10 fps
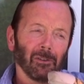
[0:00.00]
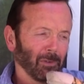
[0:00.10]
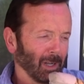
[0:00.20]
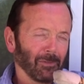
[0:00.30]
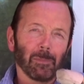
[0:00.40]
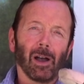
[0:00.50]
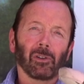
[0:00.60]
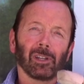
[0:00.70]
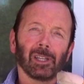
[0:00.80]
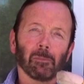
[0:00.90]
Fell off the
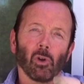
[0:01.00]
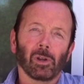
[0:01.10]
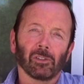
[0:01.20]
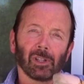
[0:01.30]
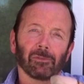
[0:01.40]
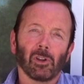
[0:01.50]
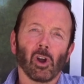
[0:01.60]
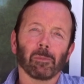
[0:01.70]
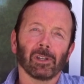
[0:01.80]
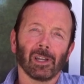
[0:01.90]
balcony and broke his left
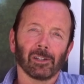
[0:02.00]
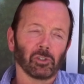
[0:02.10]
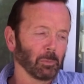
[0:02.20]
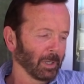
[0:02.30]
arm in 2